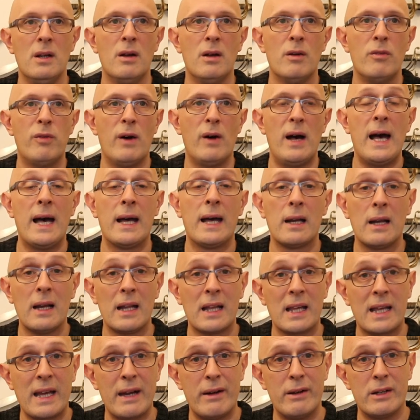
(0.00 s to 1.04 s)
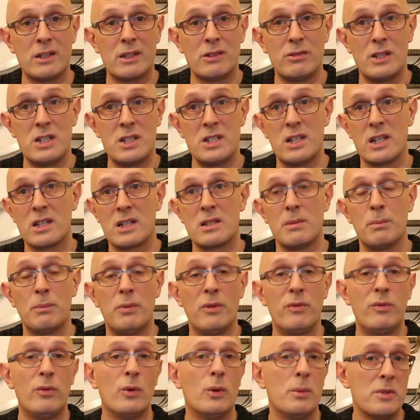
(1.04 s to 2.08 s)
for handling characteristics and
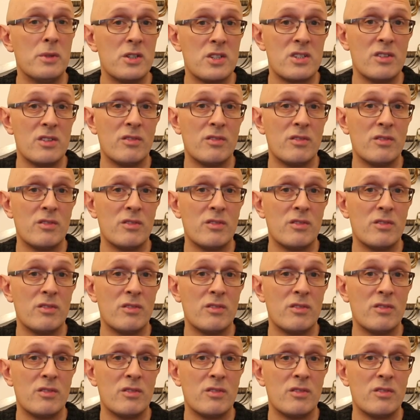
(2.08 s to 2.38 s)
performance